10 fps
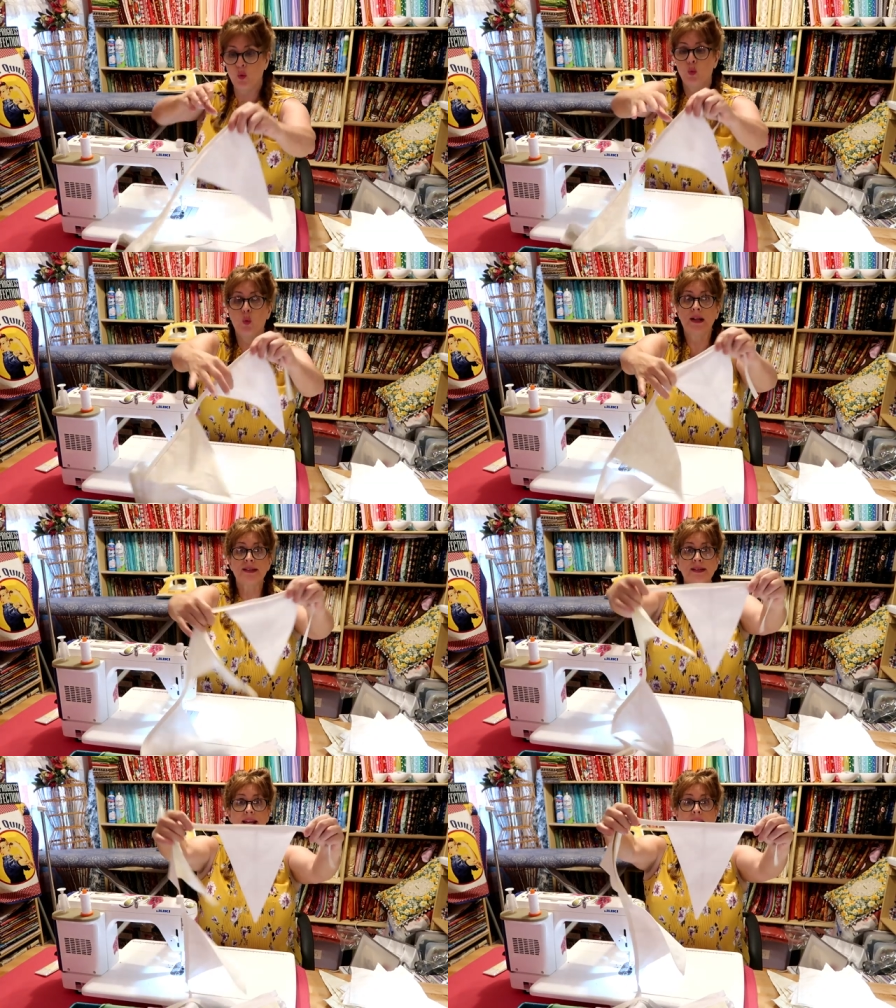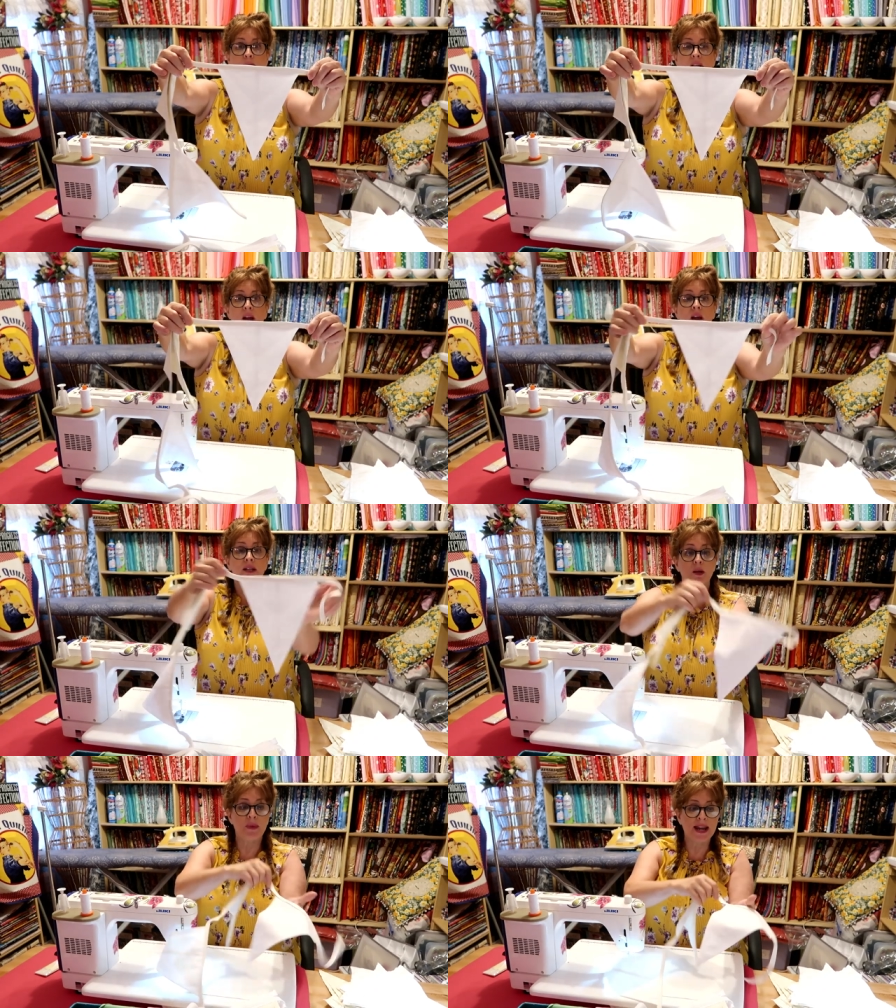one seam,
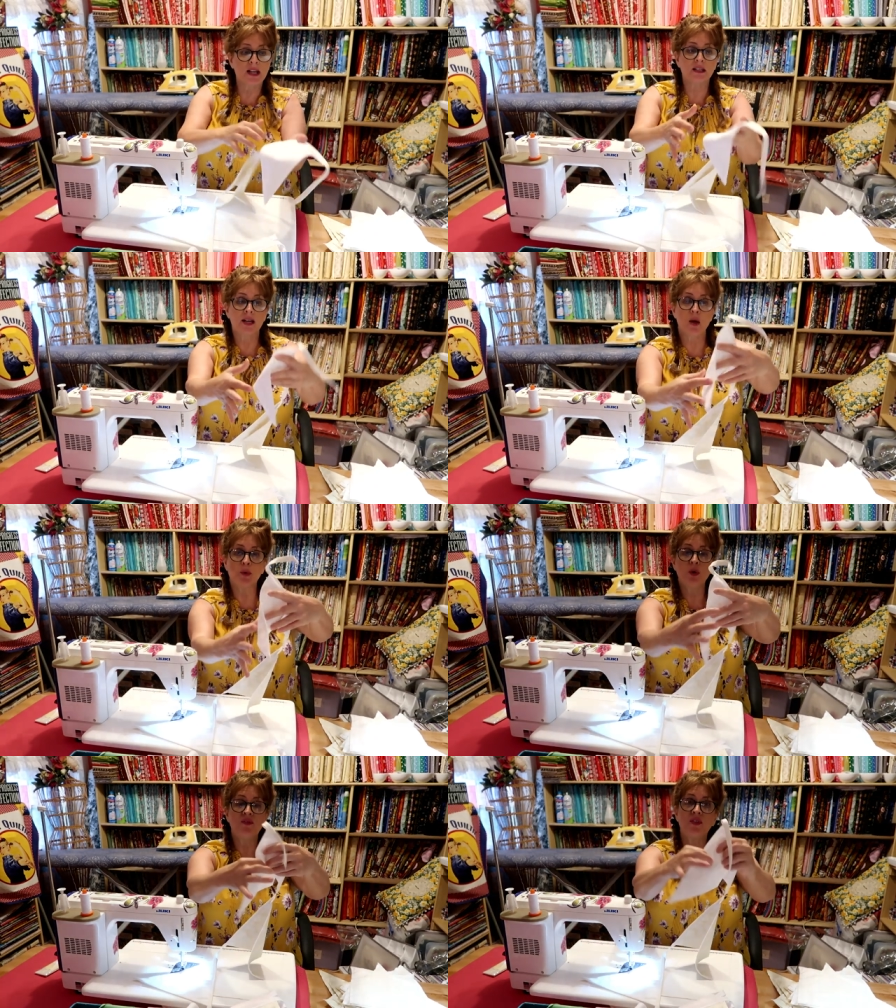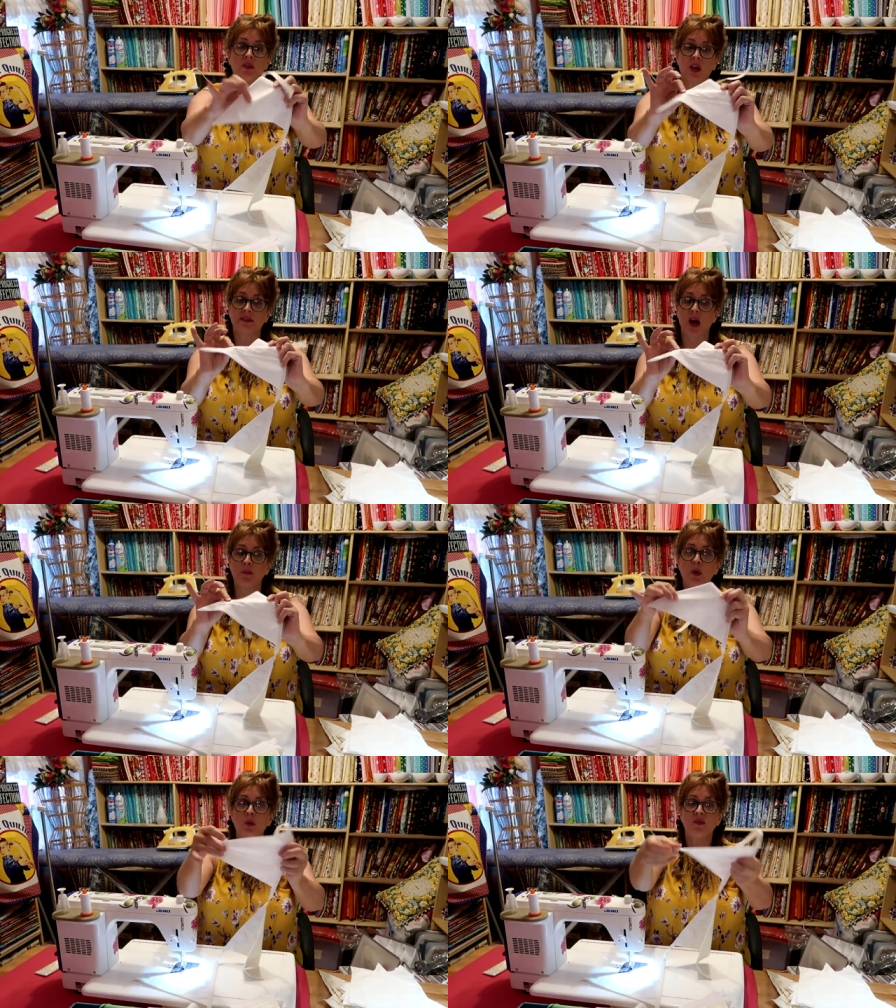to make a double a
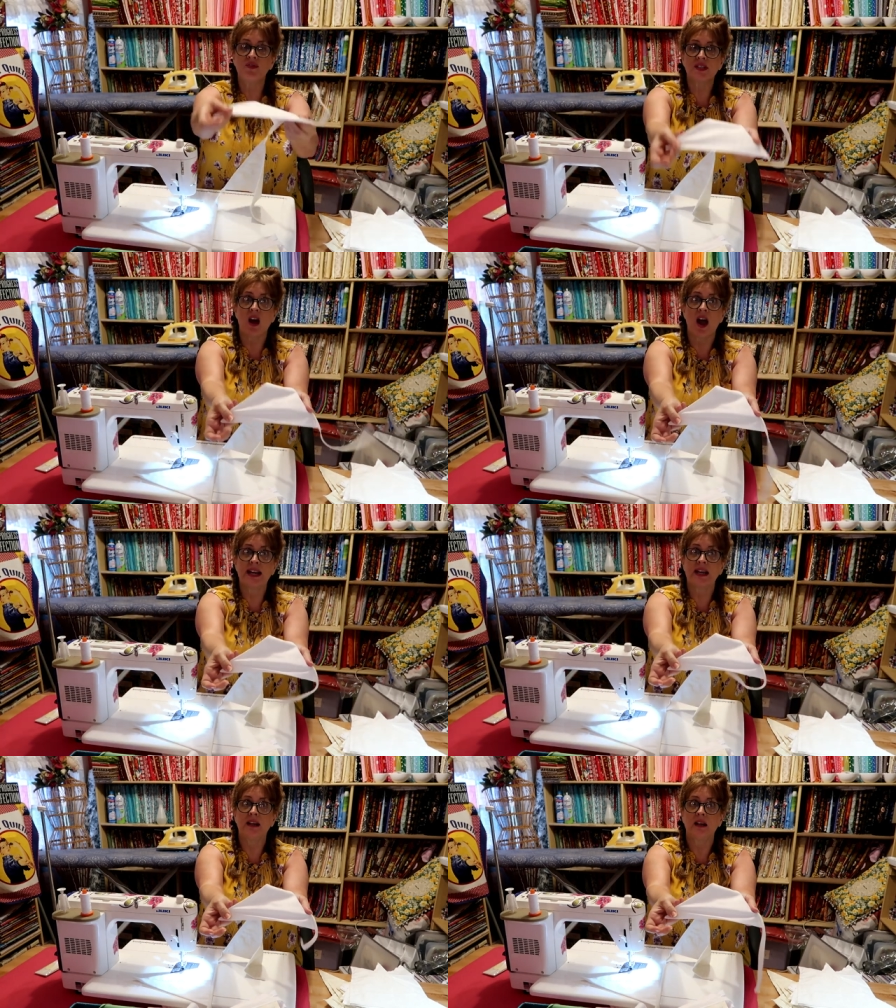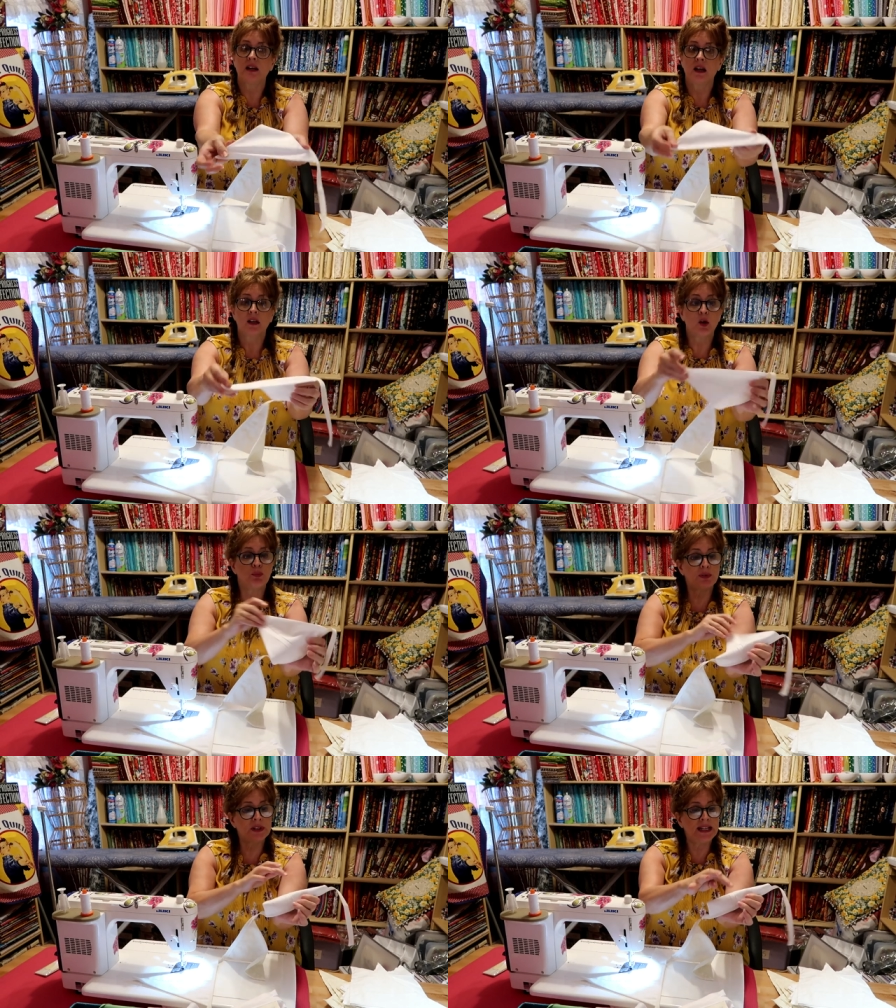double-sided,
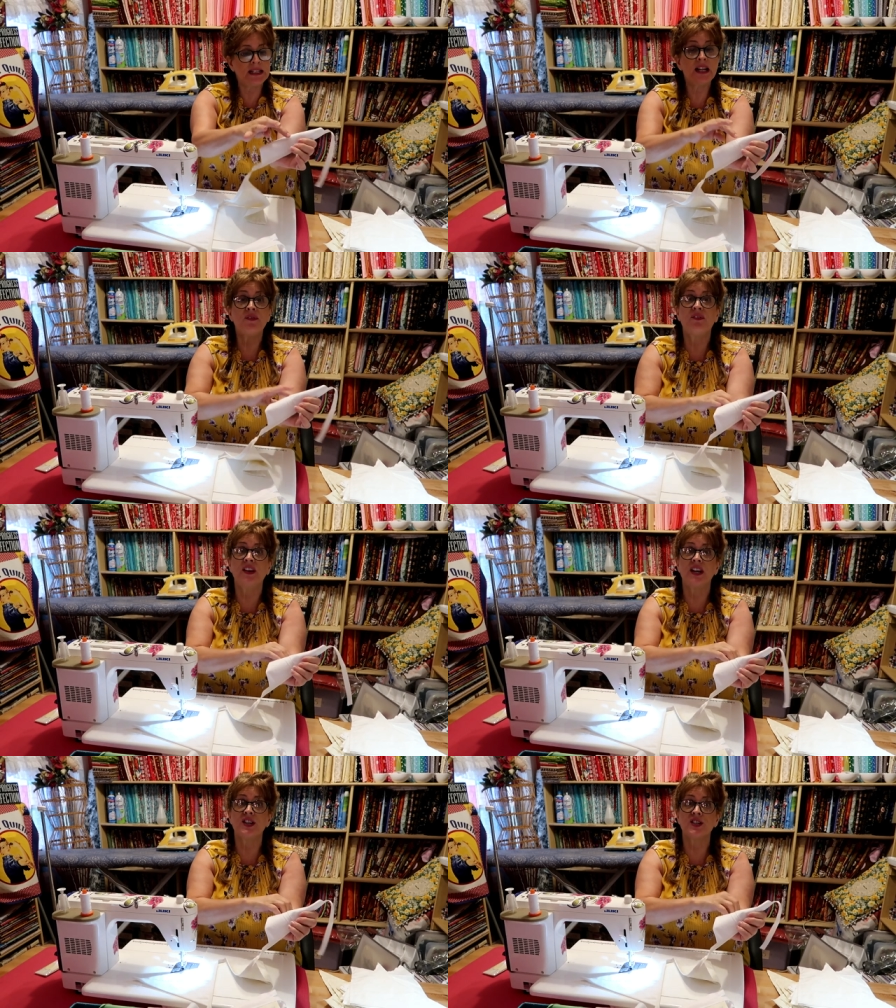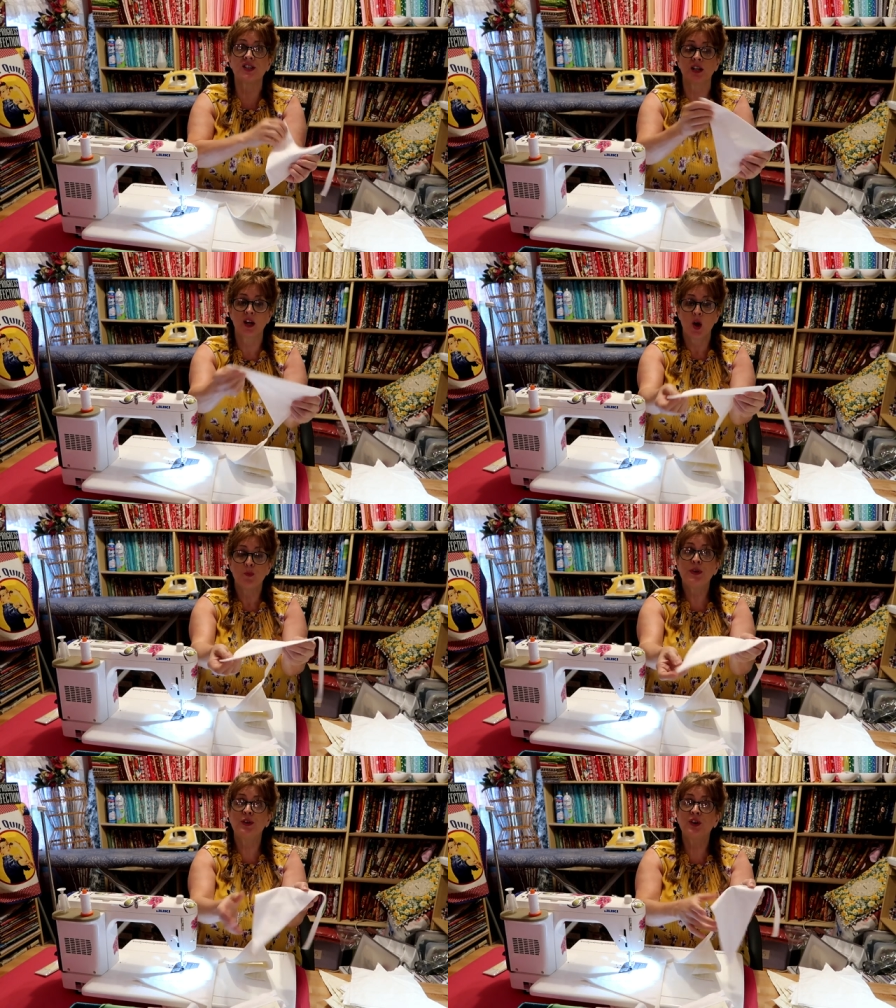completely finished,
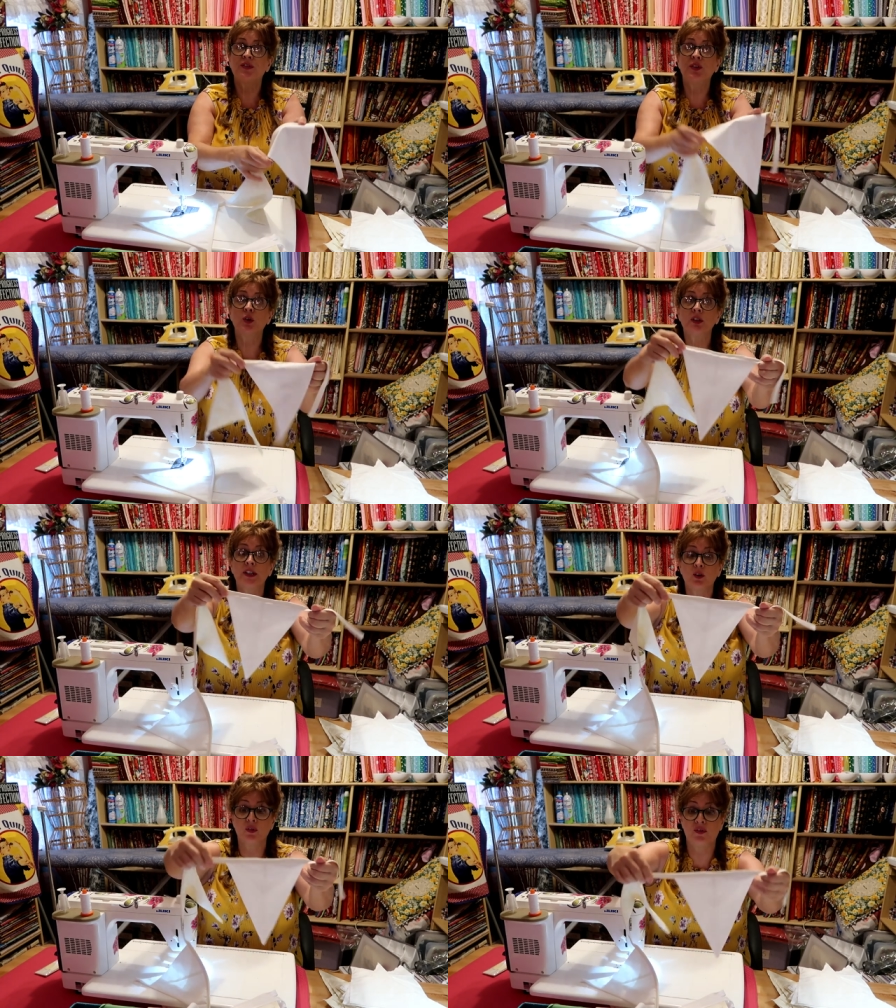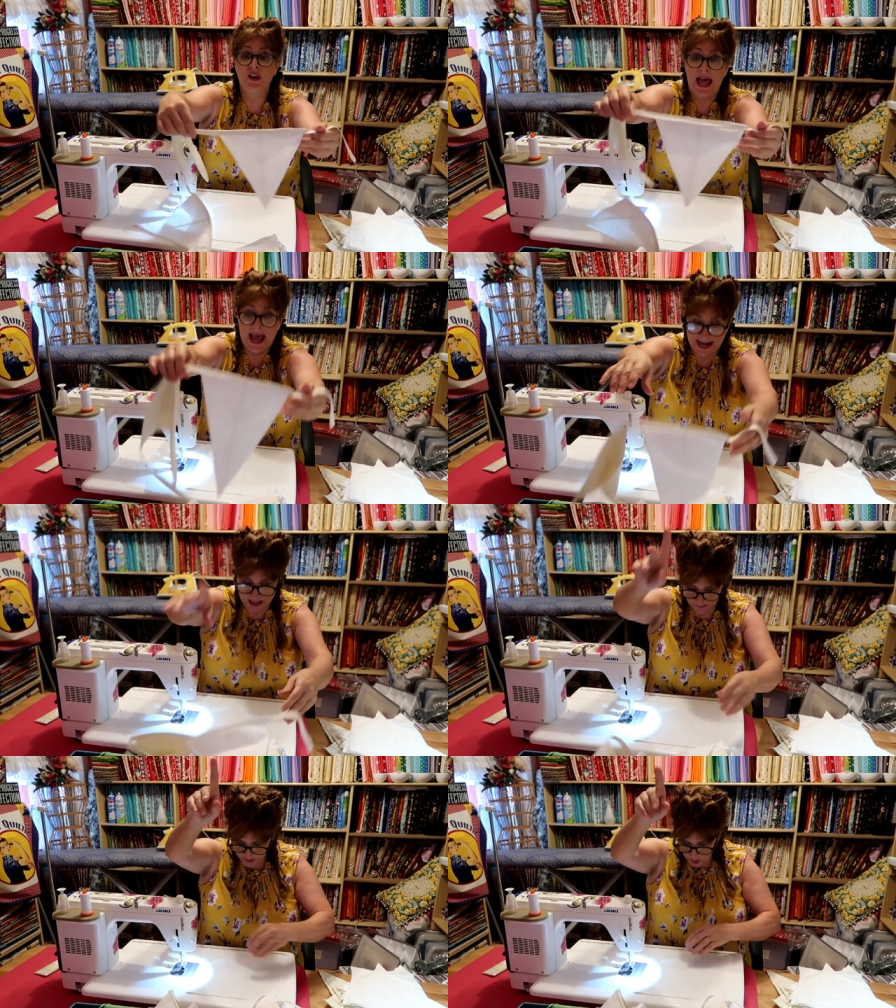beautiful little flag.